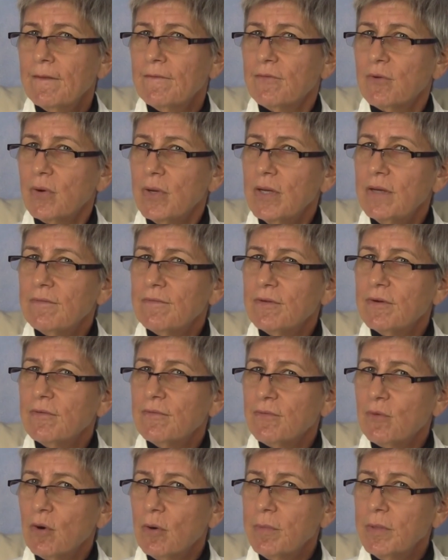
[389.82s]
For infant
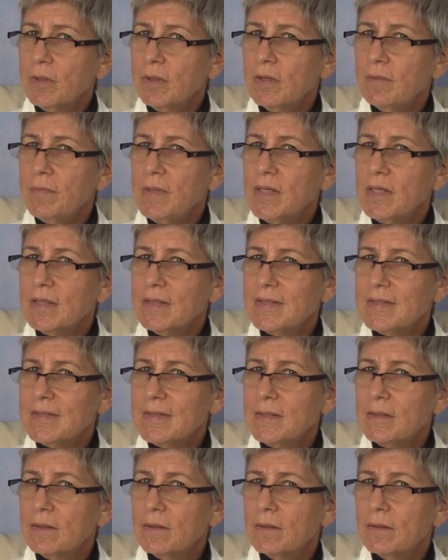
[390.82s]
formula to be
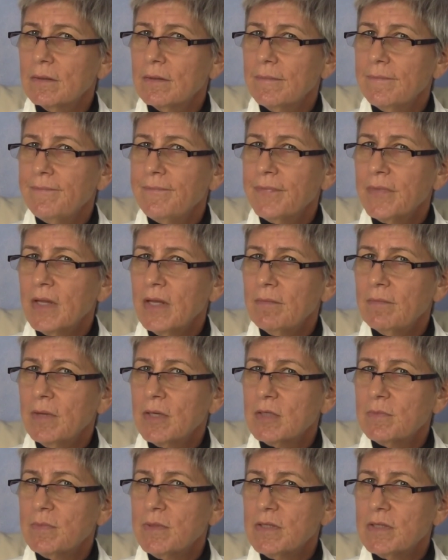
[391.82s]
considered, it
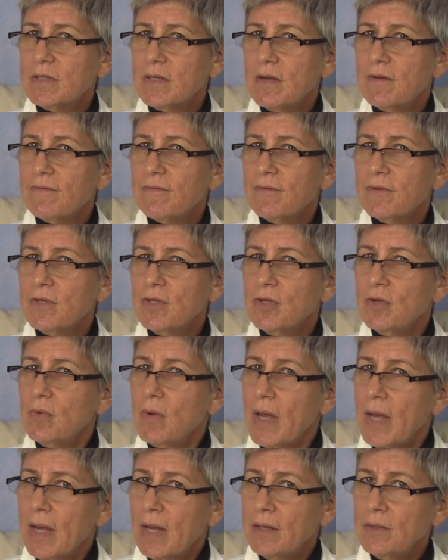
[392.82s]
must be safe for
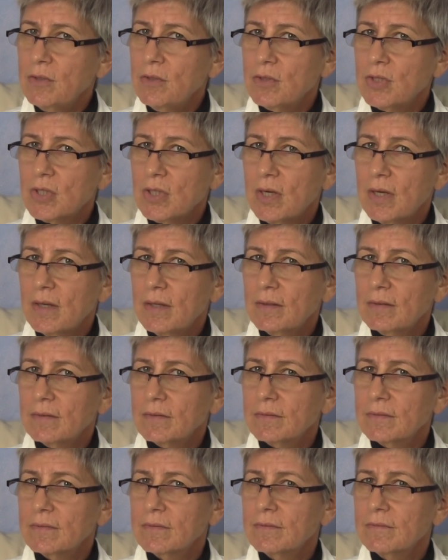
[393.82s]
you and your child.
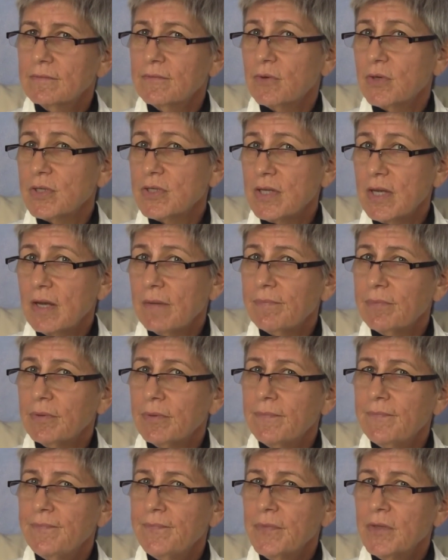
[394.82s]
For
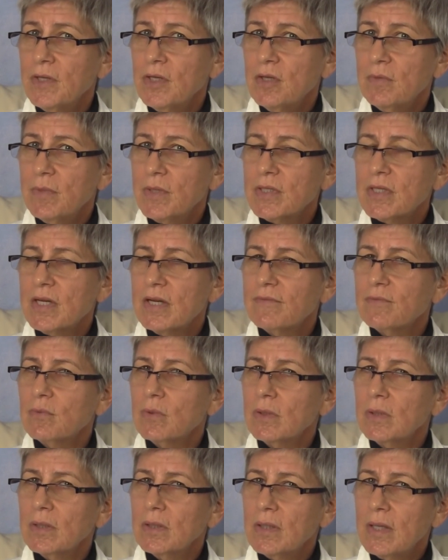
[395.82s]
example, you must have
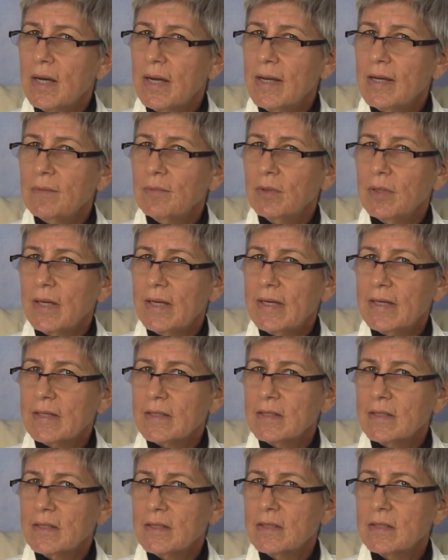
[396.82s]
reliable
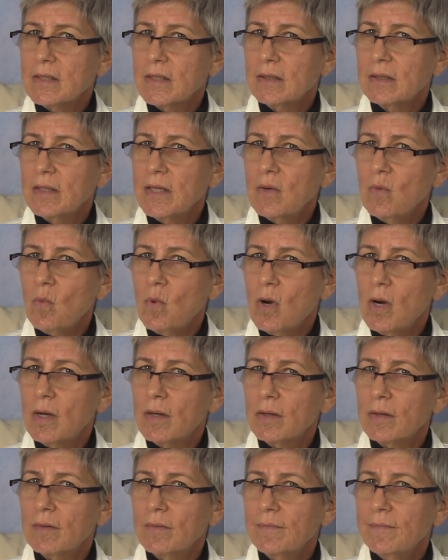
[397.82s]
access to clean
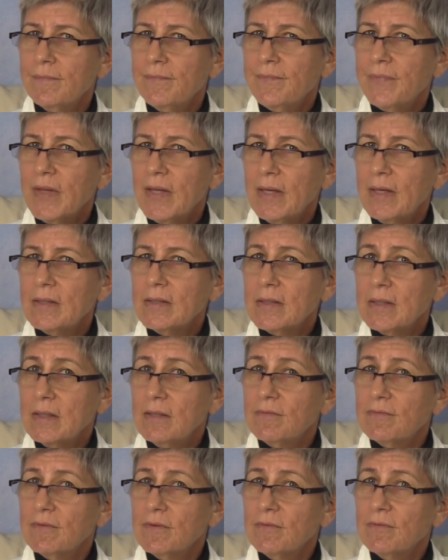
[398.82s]
water and
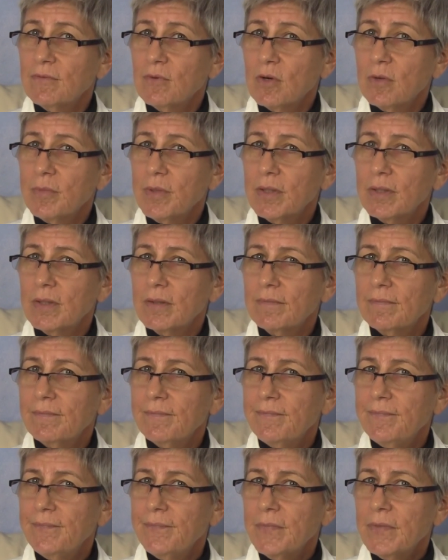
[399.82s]
infant formula.
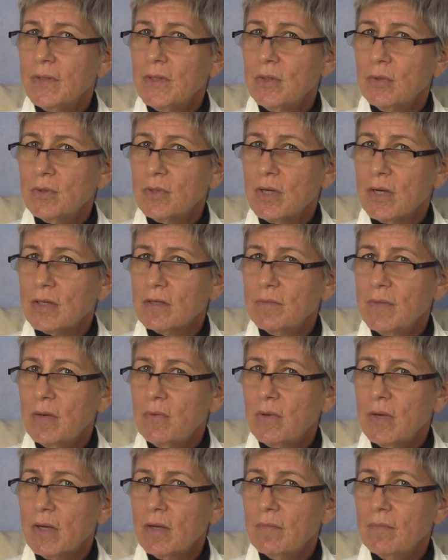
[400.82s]
Your doctor may
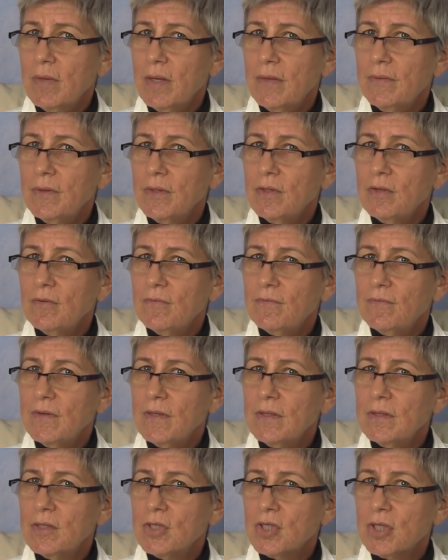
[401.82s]
recommend that you
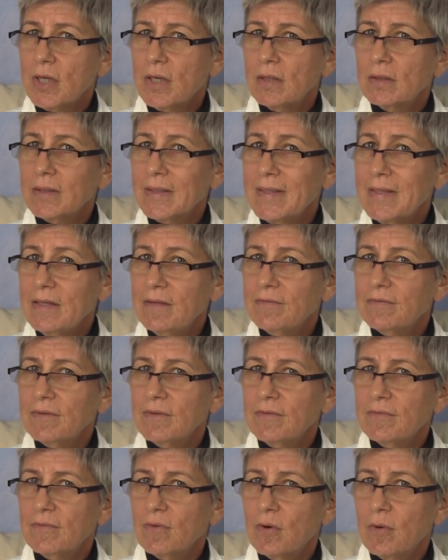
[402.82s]
feed the child
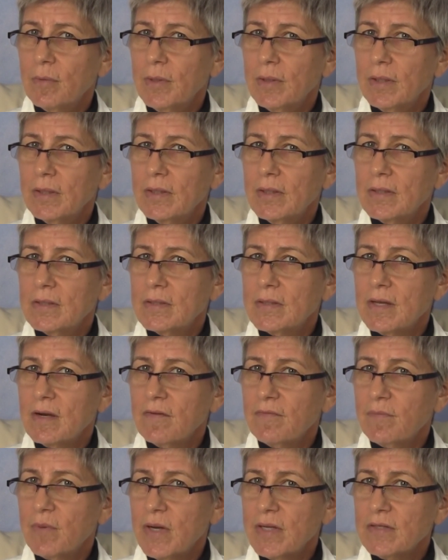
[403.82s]
infant formula instead
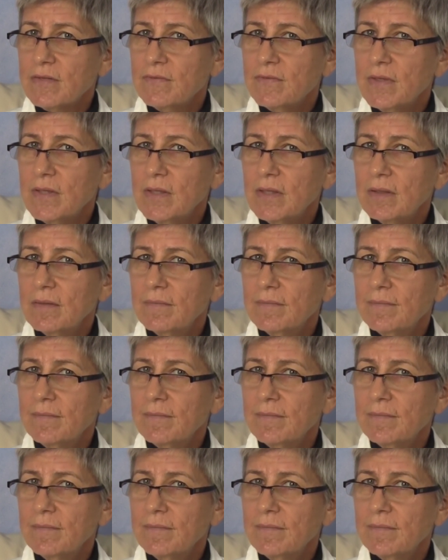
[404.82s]
of breastfeeding.